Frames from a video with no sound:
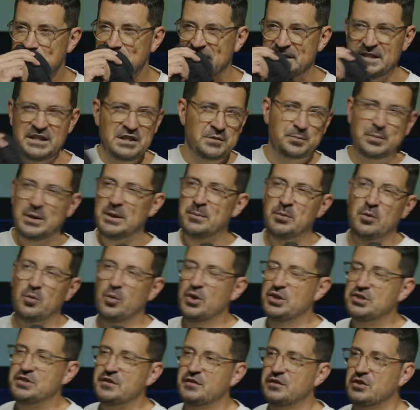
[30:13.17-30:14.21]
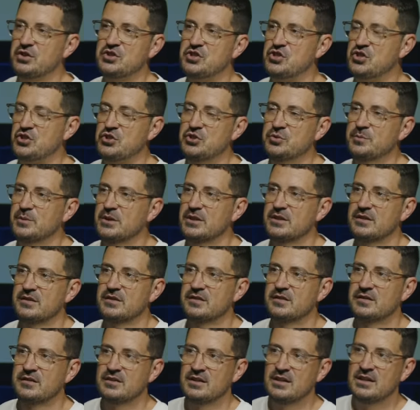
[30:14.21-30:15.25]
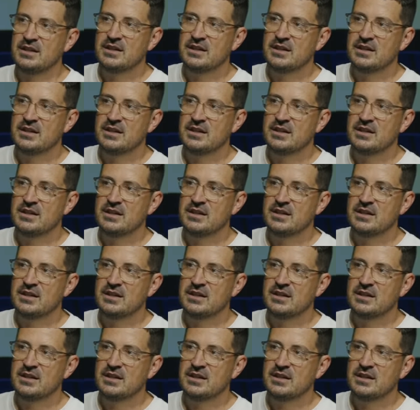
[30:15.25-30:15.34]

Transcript: These people weren't just consumers.